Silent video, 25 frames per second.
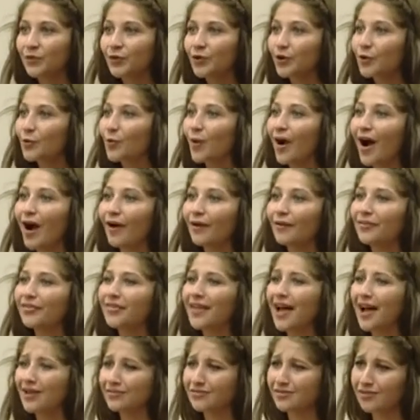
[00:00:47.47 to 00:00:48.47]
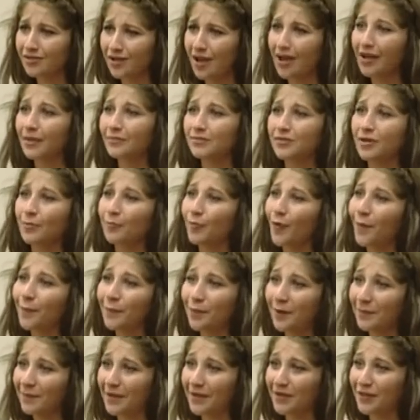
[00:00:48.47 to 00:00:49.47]
You are a thousand times a
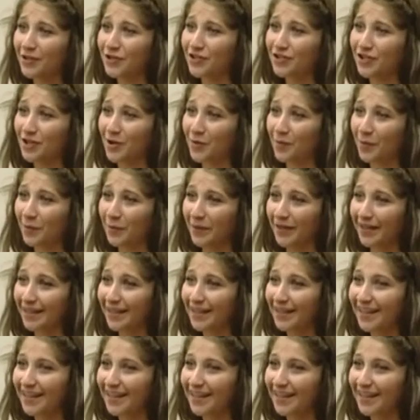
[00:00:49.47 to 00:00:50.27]
proper man than she a woman.